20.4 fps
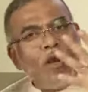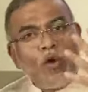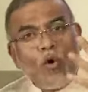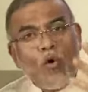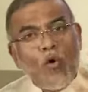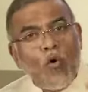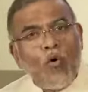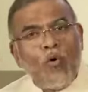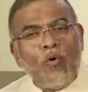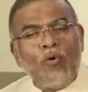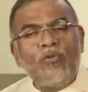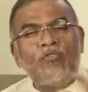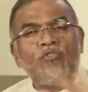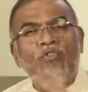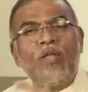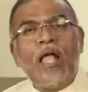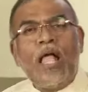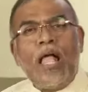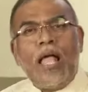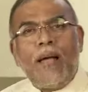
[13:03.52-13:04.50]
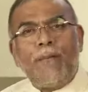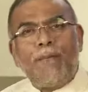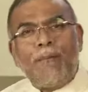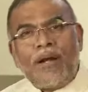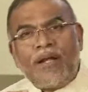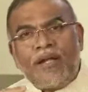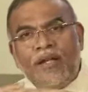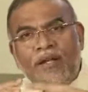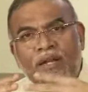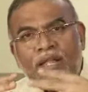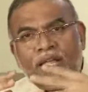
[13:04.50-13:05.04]
goals,
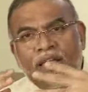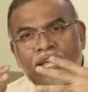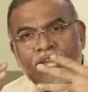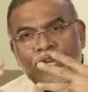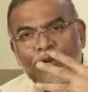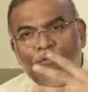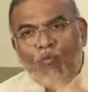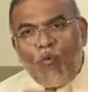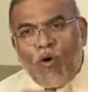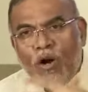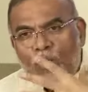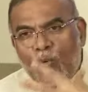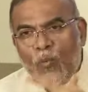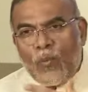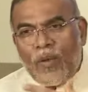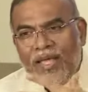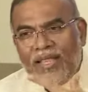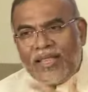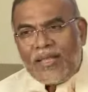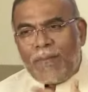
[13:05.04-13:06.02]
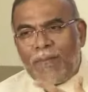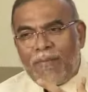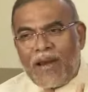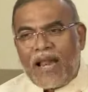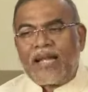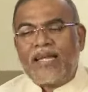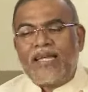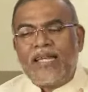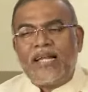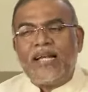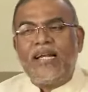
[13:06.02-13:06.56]
but in what way the
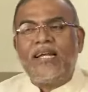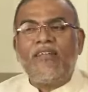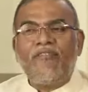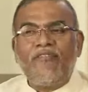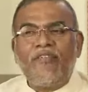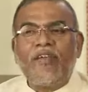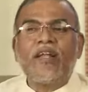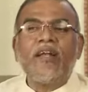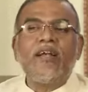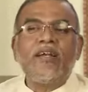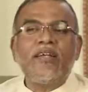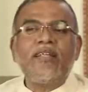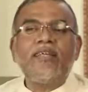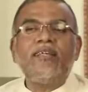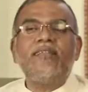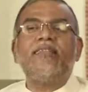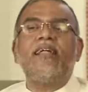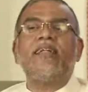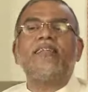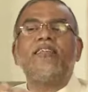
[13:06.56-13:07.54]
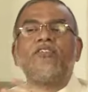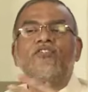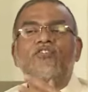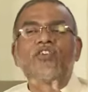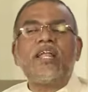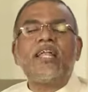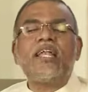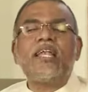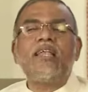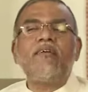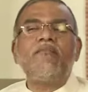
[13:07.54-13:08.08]
practical difficulties at the
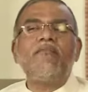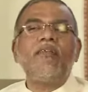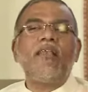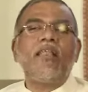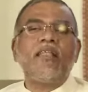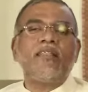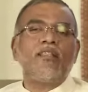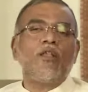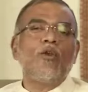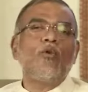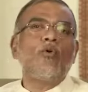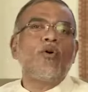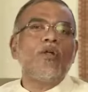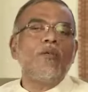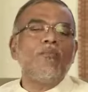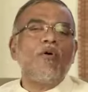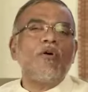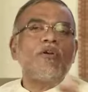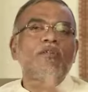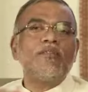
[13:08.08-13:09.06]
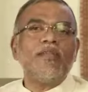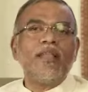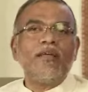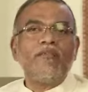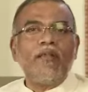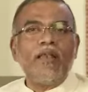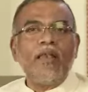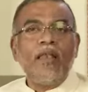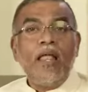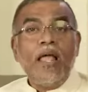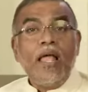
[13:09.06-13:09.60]
state level and the local bodies
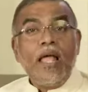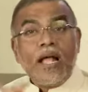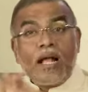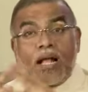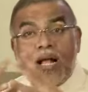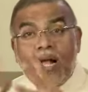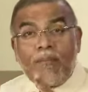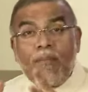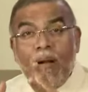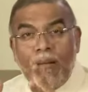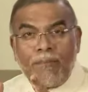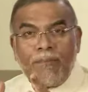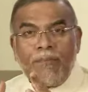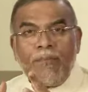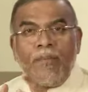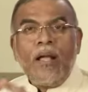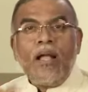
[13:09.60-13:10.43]
level come up,